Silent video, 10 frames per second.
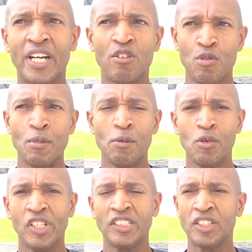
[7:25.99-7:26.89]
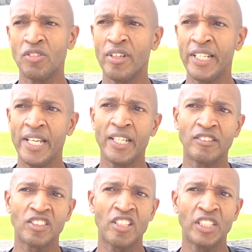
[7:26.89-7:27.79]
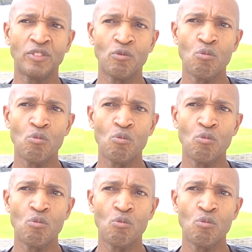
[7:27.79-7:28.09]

I remember when I was in grade 8, I was around